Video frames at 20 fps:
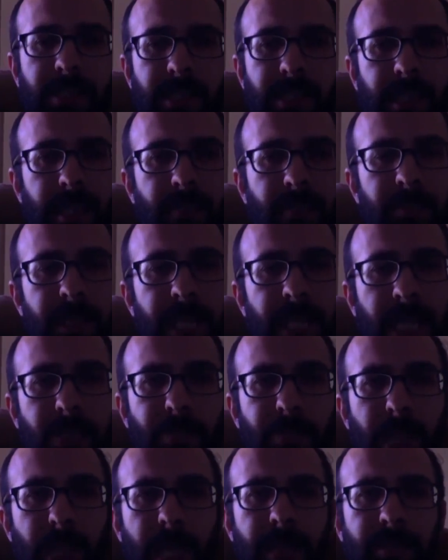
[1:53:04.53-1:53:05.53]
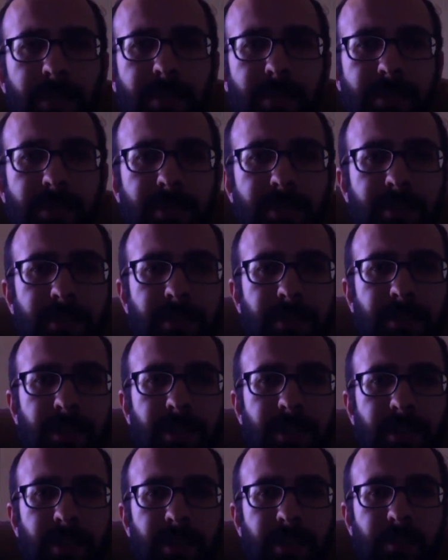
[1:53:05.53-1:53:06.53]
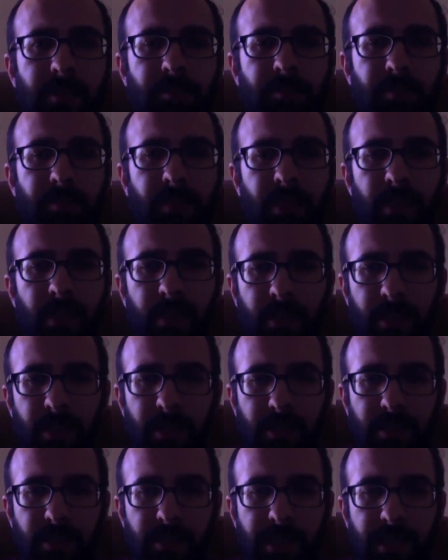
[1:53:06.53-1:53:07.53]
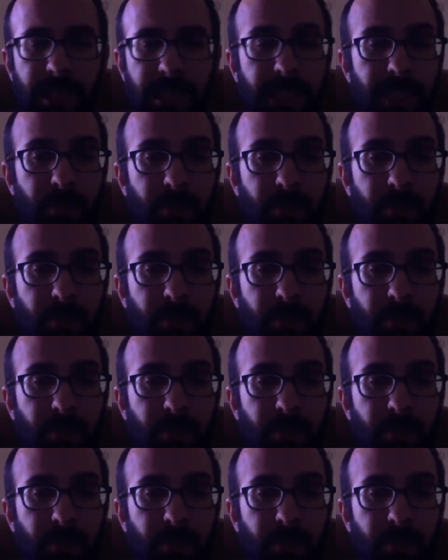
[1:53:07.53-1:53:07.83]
that have been advanced since